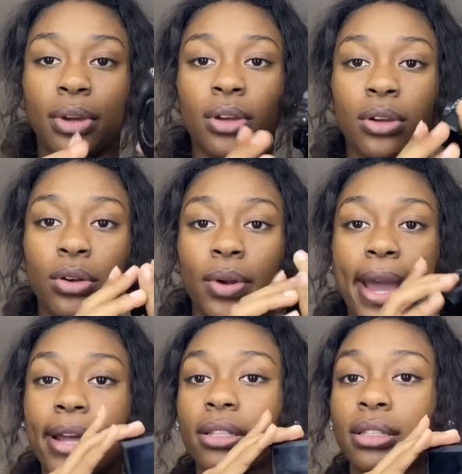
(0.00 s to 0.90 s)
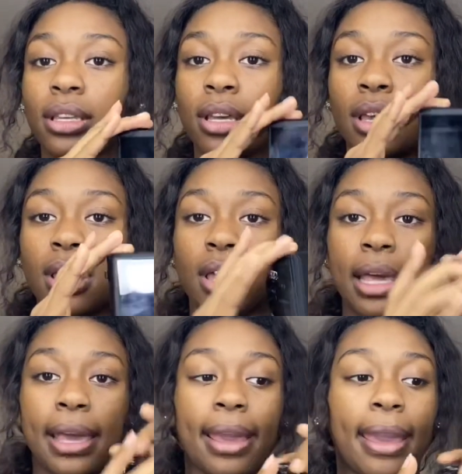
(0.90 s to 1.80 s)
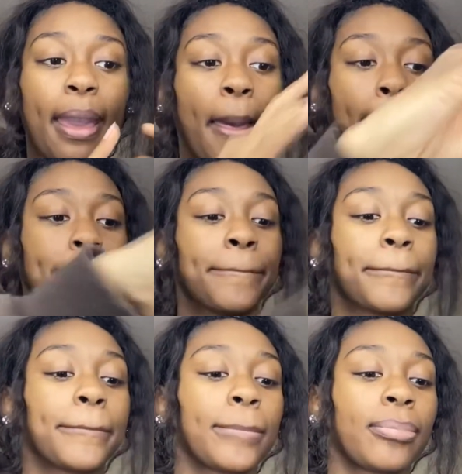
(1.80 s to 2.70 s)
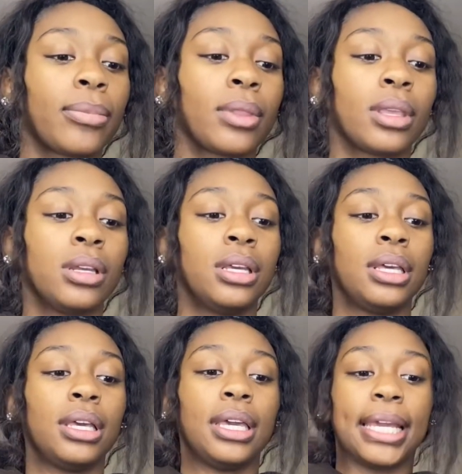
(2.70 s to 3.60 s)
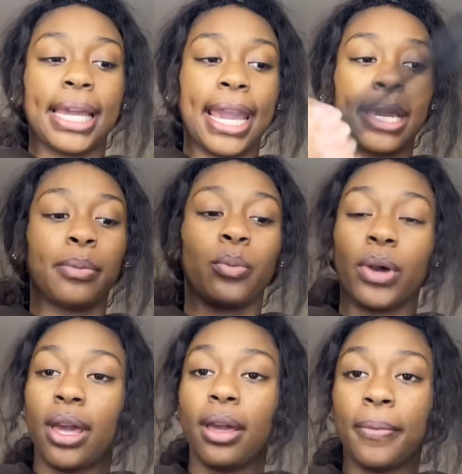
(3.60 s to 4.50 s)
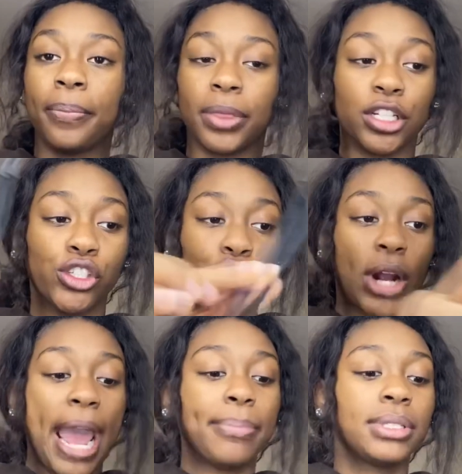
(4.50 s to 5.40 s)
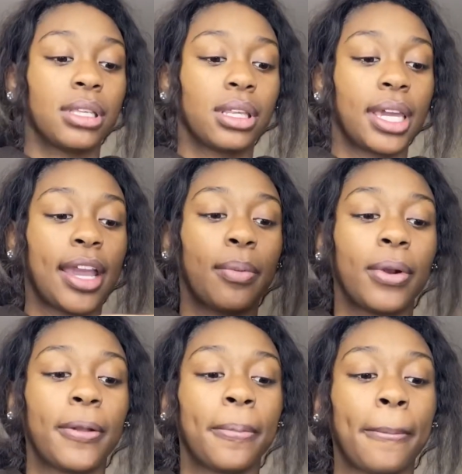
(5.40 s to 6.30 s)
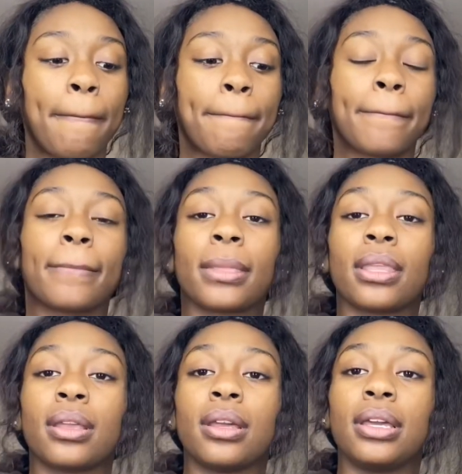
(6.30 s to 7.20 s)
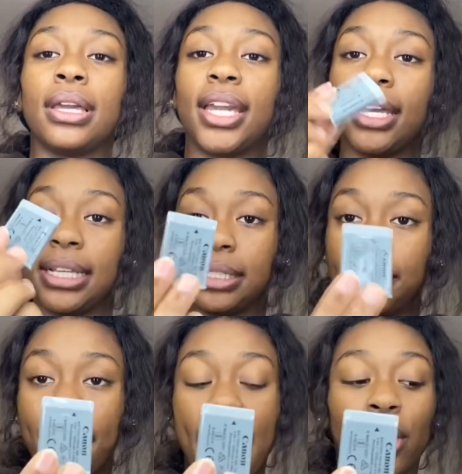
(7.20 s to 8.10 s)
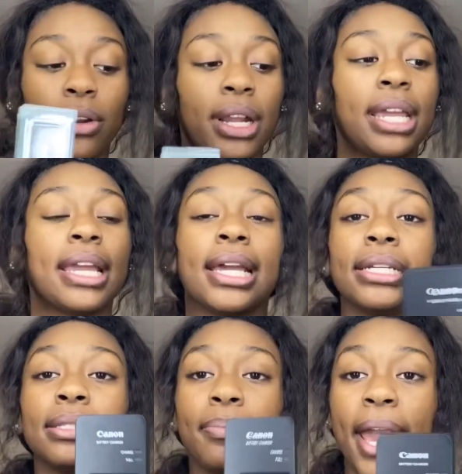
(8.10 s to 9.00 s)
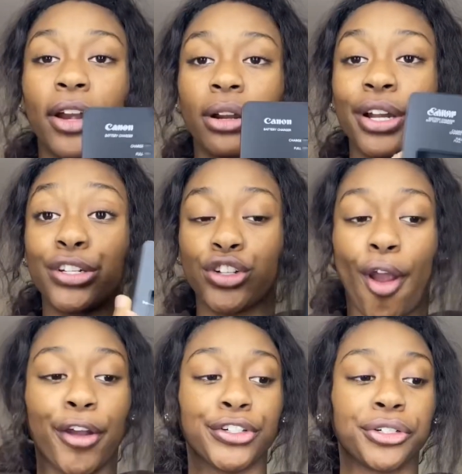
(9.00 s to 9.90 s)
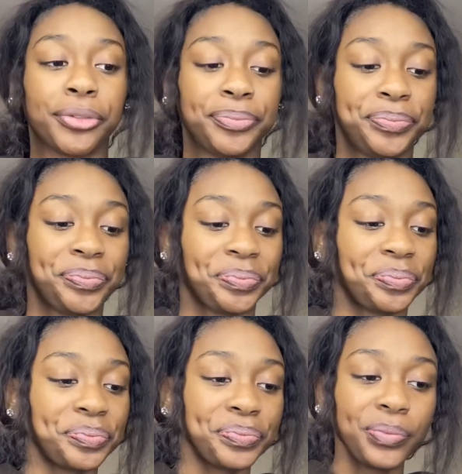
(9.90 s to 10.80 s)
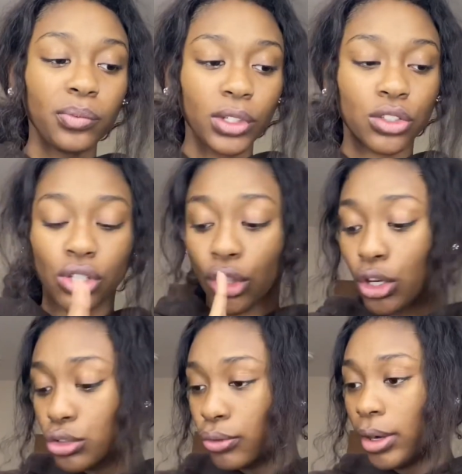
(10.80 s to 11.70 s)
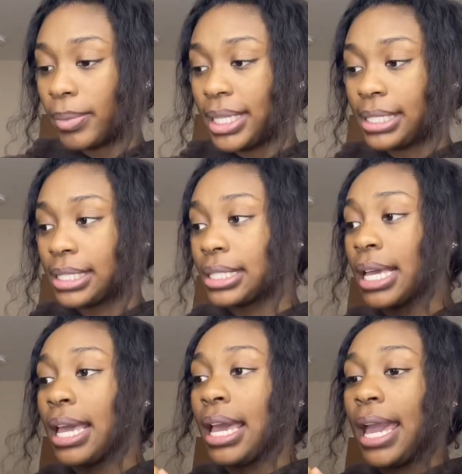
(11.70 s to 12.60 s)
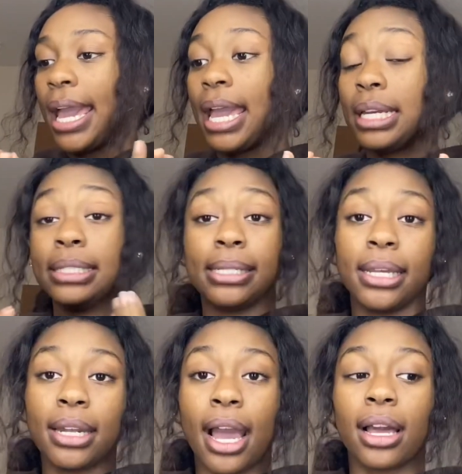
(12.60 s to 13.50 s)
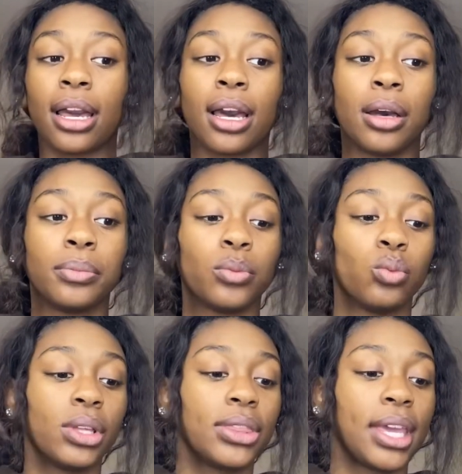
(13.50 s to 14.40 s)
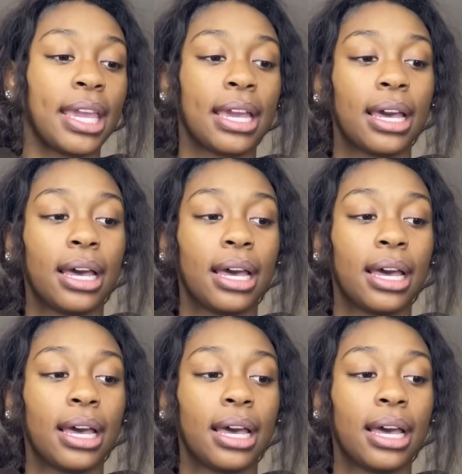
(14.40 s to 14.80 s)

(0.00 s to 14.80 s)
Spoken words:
correct? And it came with the strap to the camera, its battery, and its battery charger. So those four pieces. And it did not come with the